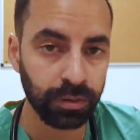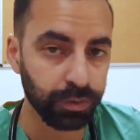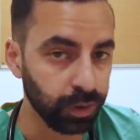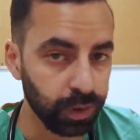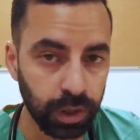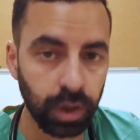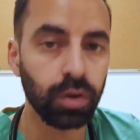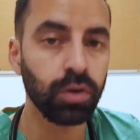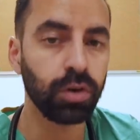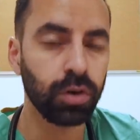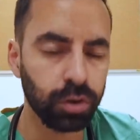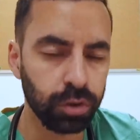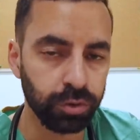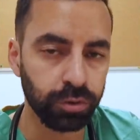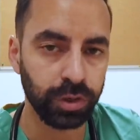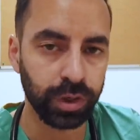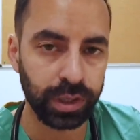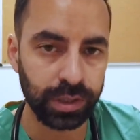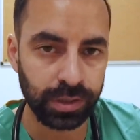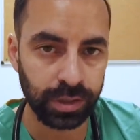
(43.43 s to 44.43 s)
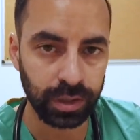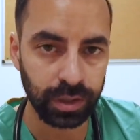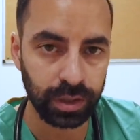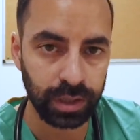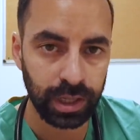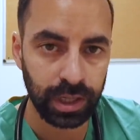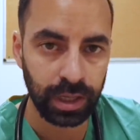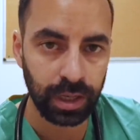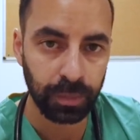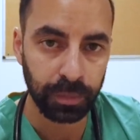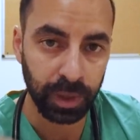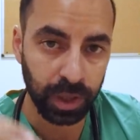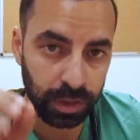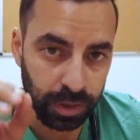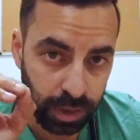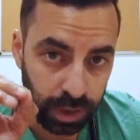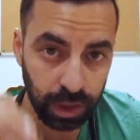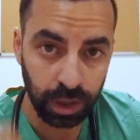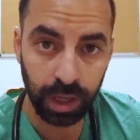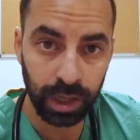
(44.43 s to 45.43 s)
for no good reason.
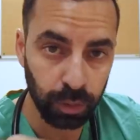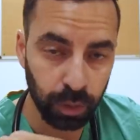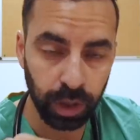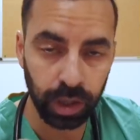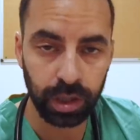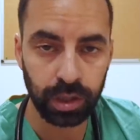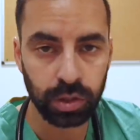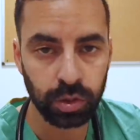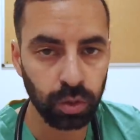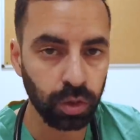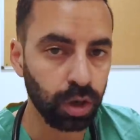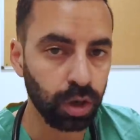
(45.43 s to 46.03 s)
Because tonight we're going to